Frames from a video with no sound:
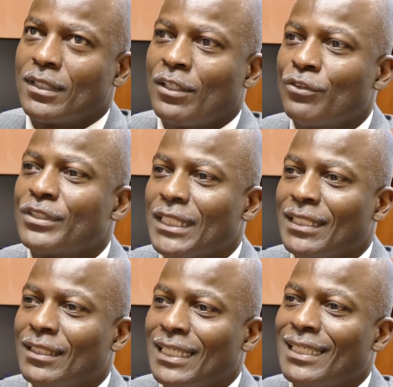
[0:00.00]

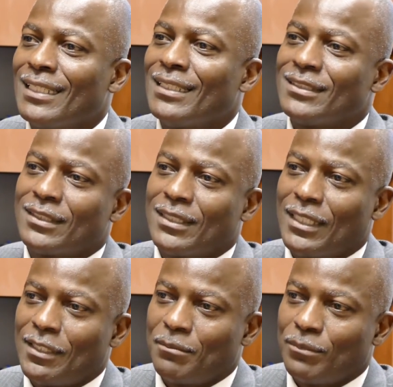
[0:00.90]
understanding that it is a
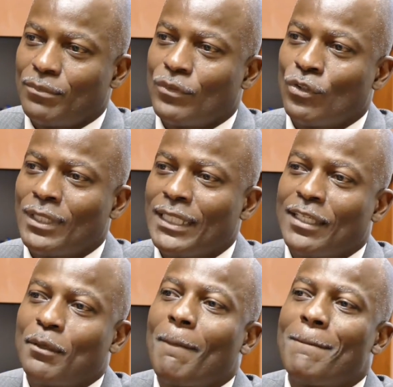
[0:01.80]
team. You're
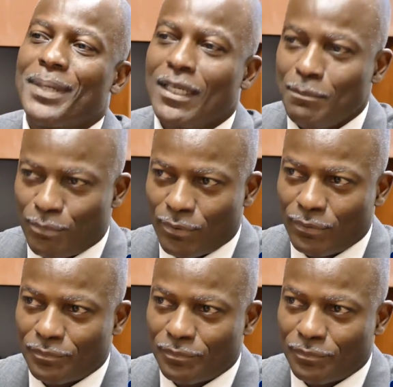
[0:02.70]
leading people,